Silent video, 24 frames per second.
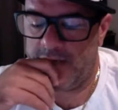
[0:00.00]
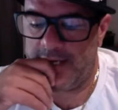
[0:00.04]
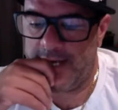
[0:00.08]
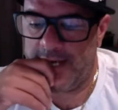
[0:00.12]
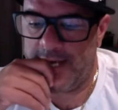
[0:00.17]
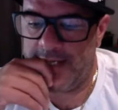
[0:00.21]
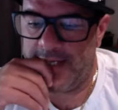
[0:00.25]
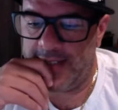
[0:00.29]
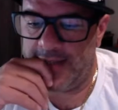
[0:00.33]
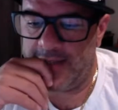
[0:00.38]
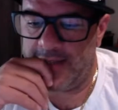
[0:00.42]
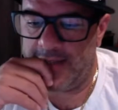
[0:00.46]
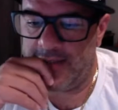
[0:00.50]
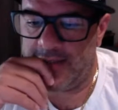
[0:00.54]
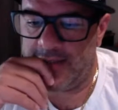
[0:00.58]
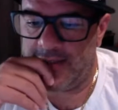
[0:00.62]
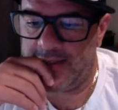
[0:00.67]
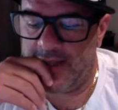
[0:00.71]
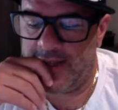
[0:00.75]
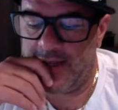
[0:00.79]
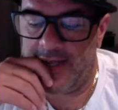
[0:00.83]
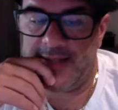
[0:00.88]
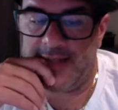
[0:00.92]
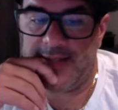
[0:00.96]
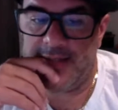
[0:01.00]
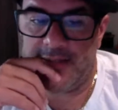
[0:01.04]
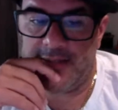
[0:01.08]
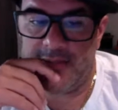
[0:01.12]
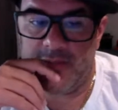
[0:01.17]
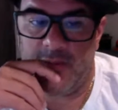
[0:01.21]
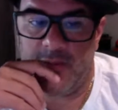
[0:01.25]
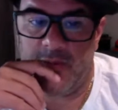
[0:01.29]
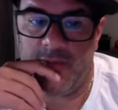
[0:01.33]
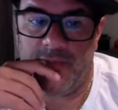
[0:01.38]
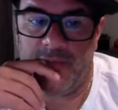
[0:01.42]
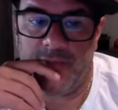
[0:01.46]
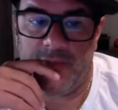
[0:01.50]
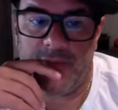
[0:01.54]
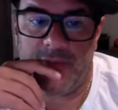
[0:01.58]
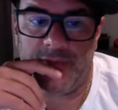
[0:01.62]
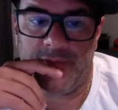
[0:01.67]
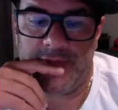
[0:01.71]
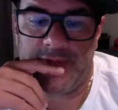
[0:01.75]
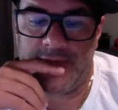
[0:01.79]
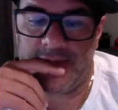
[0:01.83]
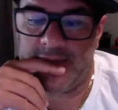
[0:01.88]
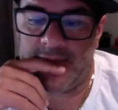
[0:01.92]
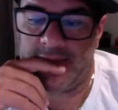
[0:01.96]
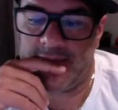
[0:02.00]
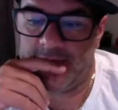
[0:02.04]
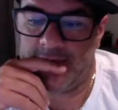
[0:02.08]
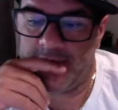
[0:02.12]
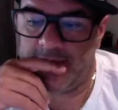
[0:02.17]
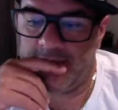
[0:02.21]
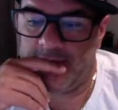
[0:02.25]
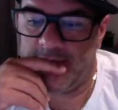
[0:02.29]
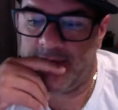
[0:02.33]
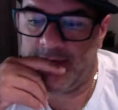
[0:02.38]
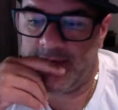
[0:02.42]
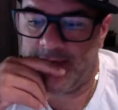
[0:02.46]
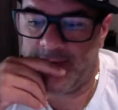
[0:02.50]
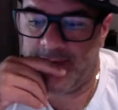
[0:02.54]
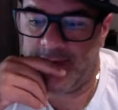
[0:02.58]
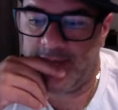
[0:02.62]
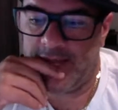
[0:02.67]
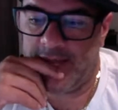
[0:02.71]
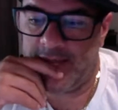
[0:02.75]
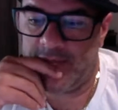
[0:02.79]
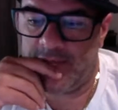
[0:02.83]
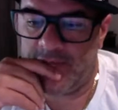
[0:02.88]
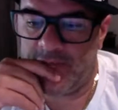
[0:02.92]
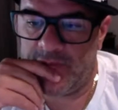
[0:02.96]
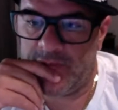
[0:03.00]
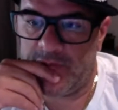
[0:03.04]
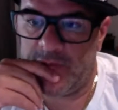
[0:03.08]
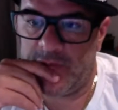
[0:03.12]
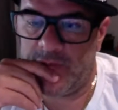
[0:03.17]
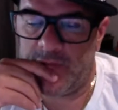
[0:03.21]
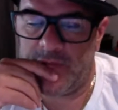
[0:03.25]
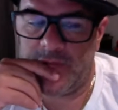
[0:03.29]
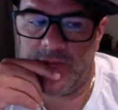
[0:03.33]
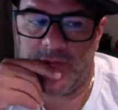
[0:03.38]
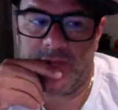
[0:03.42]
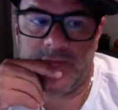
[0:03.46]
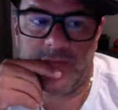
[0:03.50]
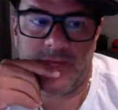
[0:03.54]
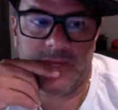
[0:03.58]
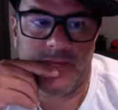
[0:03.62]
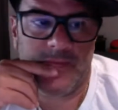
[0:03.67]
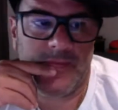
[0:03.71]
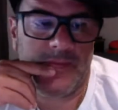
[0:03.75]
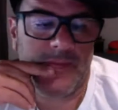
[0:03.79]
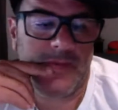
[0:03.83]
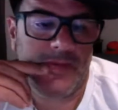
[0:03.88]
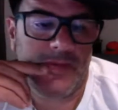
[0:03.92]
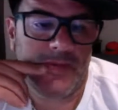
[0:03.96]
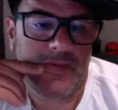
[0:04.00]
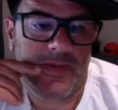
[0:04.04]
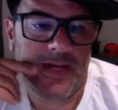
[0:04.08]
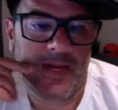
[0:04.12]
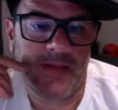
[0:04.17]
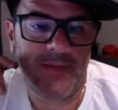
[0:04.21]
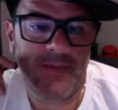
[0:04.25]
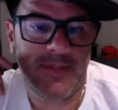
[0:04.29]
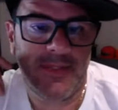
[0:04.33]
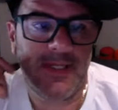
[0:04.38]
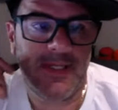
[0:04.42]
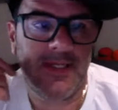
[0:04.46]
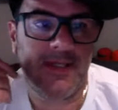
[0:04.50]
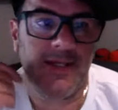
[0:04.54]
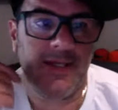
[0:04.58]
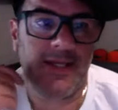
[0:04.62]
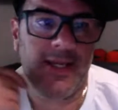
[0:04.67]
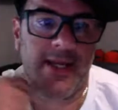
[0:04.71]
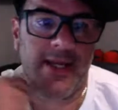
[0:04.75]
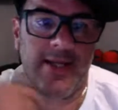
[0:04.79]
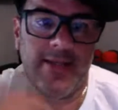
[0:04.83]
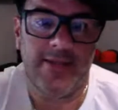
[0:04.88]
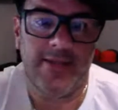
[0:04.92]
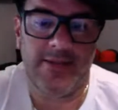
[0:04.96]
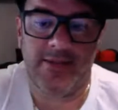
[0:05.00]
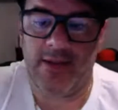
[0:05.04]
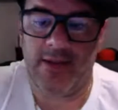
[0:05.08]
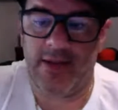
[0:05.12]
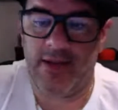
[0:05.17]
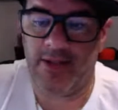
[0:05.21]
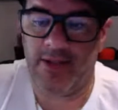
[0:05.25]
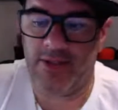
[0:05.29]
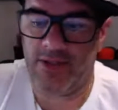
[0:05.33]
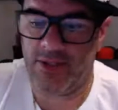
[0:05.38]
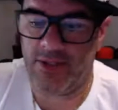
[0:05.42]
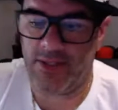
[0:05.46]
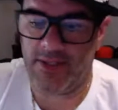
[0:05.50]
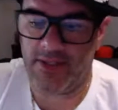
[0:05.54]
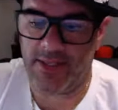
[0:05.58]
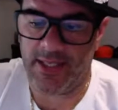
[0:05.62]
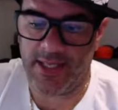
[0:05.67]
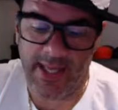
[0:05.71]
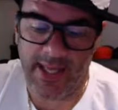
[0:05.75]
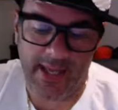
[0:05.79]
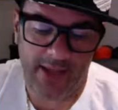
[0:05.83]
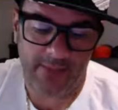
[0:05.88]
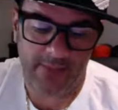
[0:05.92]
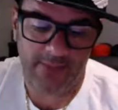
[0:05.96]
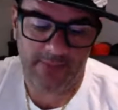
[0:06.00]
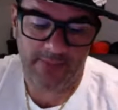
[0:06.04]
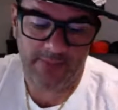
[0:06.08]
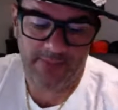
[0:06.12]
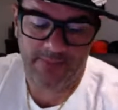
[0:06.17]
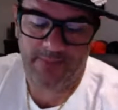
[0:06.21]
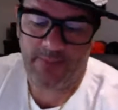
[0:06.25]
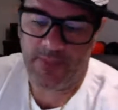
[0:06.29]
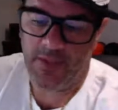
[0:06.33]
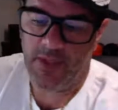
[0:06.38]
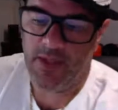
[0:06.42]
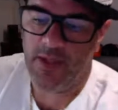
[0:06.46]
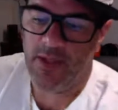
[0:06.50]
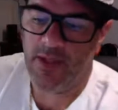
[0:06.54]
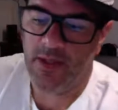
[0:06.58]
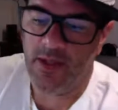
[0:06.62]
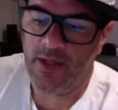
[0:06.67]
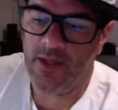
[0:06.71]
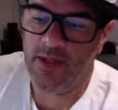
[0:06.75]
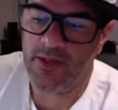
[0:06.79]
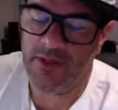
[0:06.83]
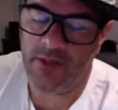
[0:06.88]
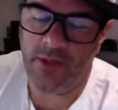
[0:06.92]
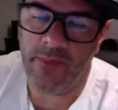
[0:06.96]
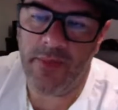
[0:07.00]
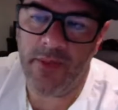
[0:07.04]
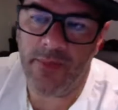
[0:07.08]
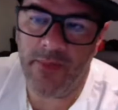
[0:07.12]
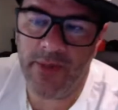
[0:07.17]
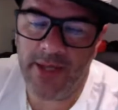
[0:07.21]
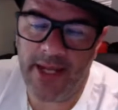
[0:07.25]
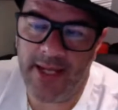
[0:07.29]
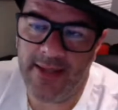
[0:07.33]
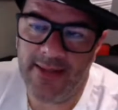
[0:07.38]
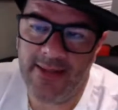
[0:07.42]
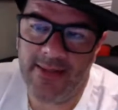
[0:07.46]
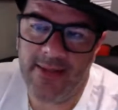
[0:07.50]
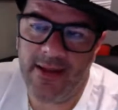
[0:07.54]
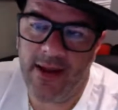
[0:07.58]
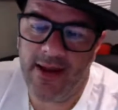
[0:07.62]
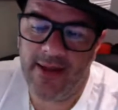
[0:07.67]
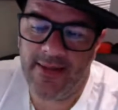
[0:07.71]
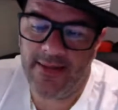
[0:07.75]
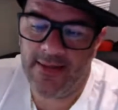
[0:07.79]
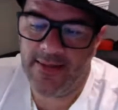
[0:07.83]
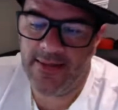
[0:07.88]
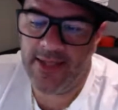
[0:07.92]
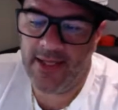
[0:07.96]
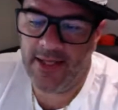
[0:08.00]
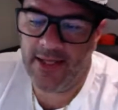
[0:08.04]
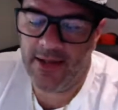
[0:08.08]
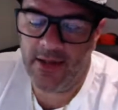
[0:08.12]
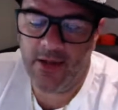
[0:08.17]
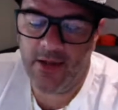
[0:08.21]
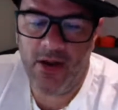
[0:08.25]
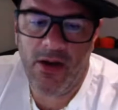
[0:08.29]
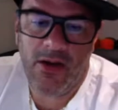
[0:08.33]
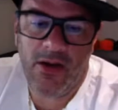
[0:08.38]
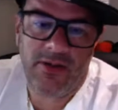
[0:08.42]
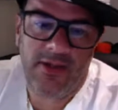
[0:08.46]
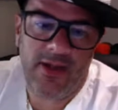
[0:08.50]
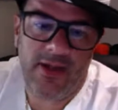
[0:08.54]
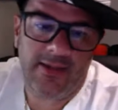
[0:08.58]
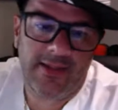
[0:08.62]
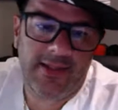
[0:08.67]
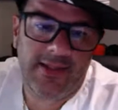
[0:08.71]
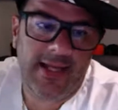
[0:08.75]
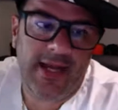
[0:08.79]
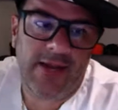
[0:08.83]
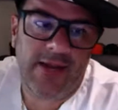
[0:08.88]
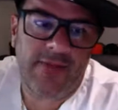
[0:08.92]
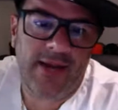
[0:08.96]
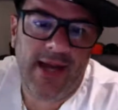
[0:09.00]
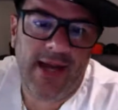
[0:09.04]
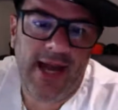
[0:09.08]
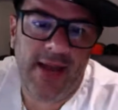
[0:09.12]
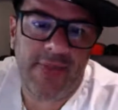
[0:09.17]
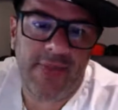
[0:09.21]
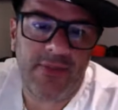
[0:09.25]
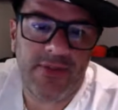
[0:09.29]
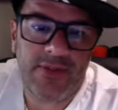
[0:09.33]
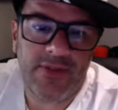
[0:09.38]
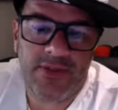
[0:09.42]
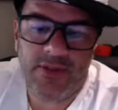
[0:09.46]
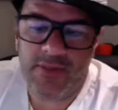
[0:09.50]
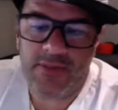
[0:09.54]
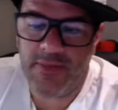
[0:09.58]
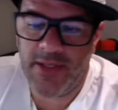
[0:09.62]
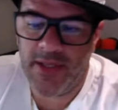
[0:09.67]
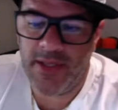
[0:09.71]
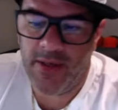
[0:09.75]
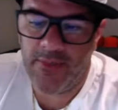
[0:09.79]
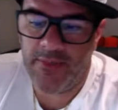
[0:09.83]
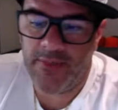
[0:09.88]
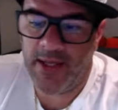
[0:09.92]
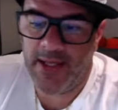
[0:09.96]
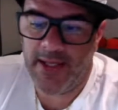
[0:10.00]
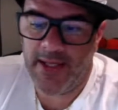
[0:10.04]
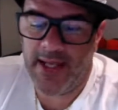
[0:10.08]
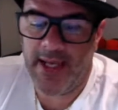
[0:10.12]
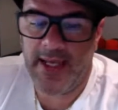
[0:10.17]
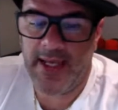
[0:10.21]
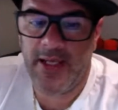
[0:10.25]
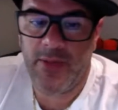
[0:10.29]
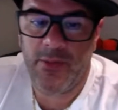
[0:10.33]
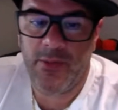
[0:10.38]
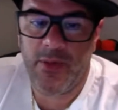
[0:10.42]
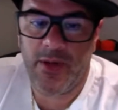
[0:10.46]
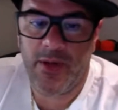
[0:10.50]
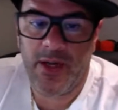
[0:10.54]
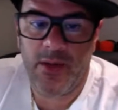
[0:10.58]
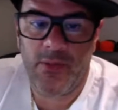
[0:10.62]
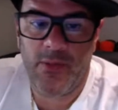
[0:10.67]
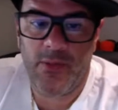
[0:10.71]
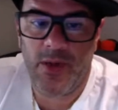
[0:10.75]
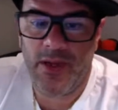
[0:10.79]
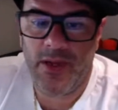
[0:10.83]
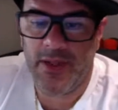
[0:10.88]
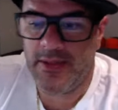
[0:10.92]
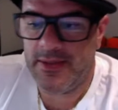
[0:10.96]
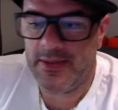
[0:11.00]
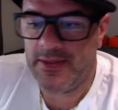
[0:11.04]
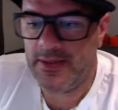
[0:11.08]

getting those signs, it's all for a reason. That's for sure. Don't ever think you're getting signs just to get them. Some people get signs and think, oh, nothing ever happens to me. I'm not getting what I want.